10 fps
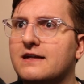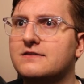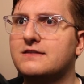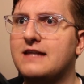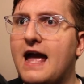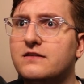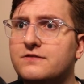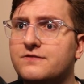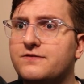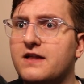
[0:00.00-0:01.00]

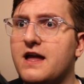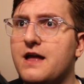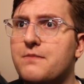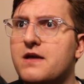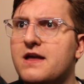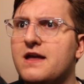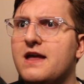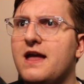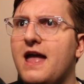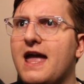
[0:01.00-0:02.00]
Talonflame
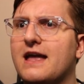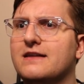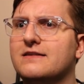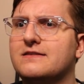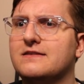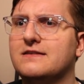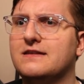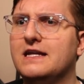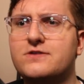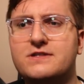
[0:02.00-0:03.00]
and
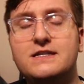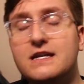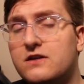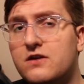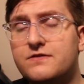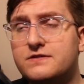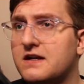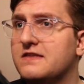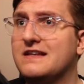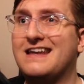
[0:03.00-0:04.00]
interesting nerfs
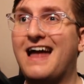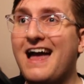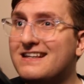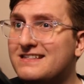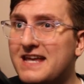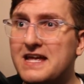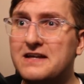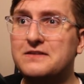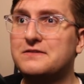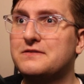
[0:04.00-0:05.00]
on the
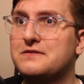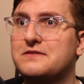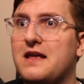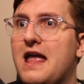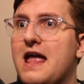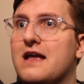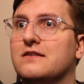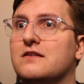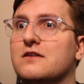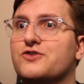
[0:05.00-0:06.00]
Ninetales
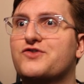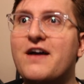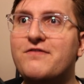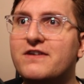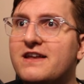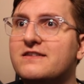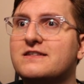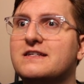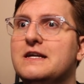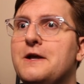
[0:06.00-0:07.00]
and the
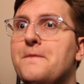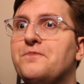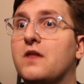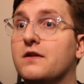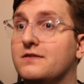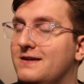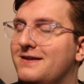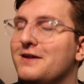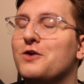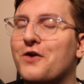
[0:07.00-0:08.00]
Trevenant.
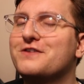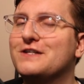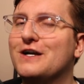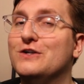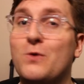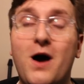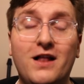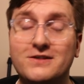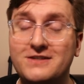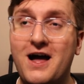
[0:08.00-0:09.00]
Nerfs on
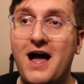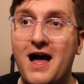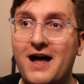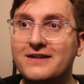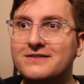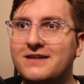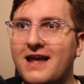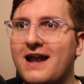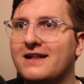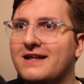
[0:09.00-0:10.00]
Dualodon,
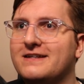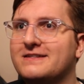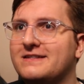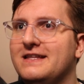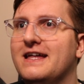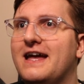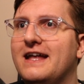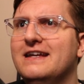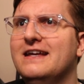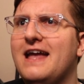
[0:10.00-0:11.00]
kind of glad to see that,
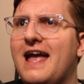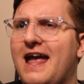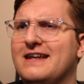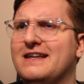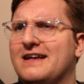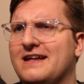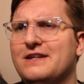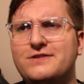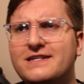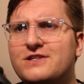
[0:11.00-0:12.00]
and
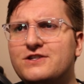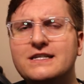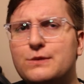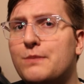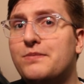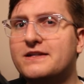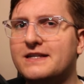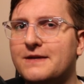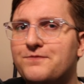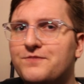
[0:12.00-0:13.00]
interesting changes with
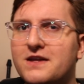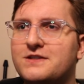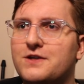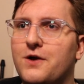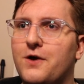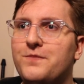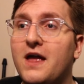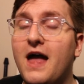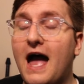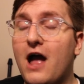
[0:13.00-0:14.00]
Blissey. So
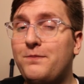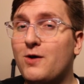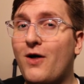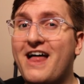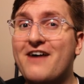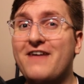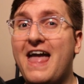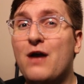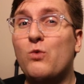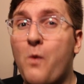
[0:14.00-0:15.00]
I hope you all have
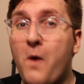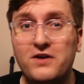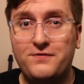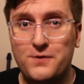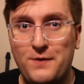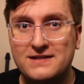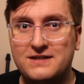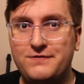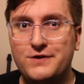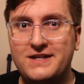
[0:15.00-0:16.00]
a wonderful rest
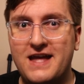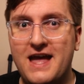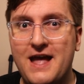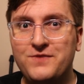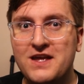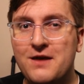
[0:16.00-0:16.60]
of your day.